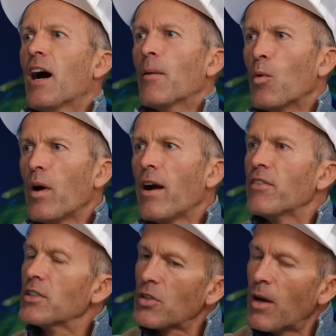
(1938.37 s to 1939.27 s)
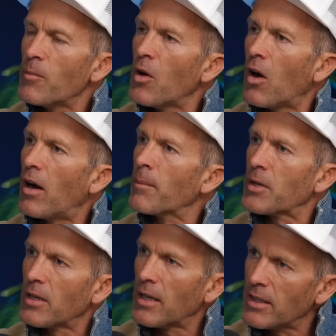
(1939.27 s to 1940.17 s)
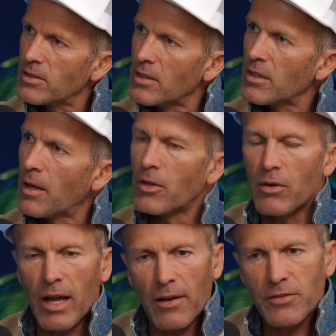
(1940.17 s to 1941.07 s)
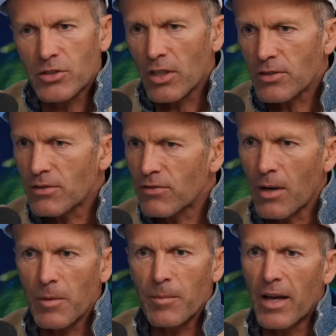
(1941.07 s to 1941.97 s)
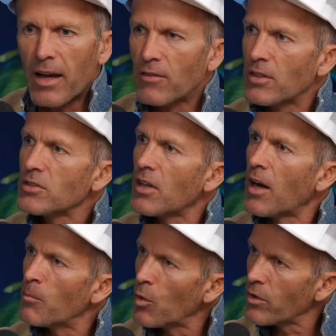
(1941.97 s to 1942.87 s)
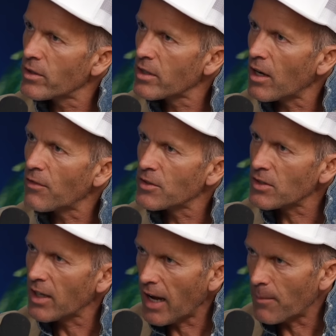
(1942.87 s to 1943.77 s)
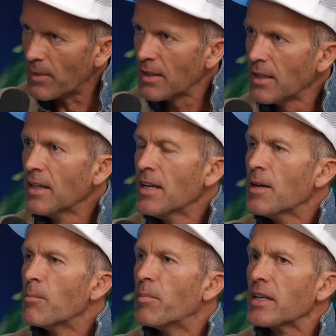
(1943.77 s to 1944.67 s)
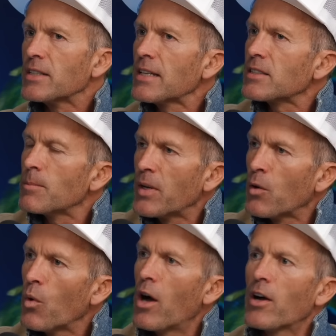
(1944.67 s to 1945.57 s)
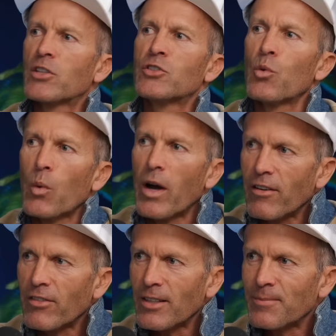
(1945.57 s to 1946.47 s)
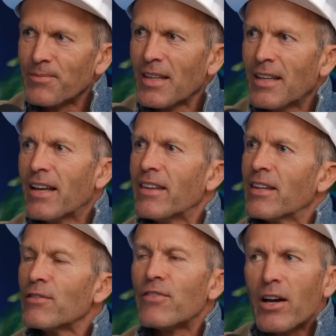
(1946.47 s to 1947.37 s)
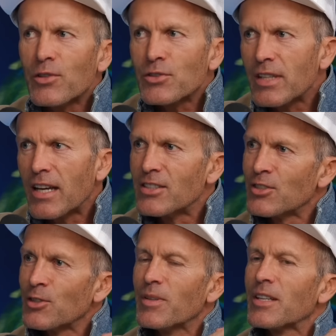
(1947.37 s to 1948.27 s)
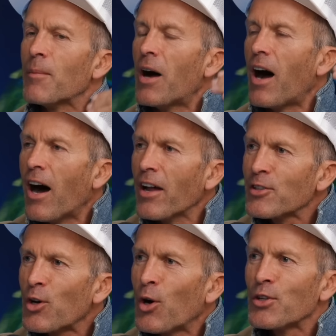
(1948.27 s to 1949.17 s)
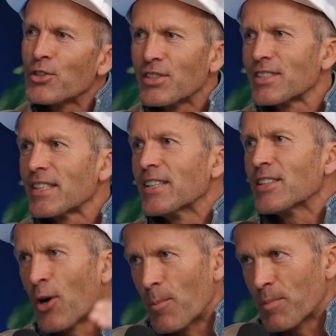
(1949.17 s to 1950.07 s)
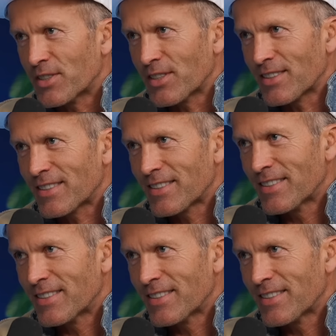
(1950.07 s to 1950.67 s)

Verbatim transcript: I'm aware of it. So I'm not. I'm going to listen. I don't have to justify my behaviors. I'm more than enough as I am. Mm but it takes a bit of work because you're aware of it. And then the final stage is you become unconsciously competent.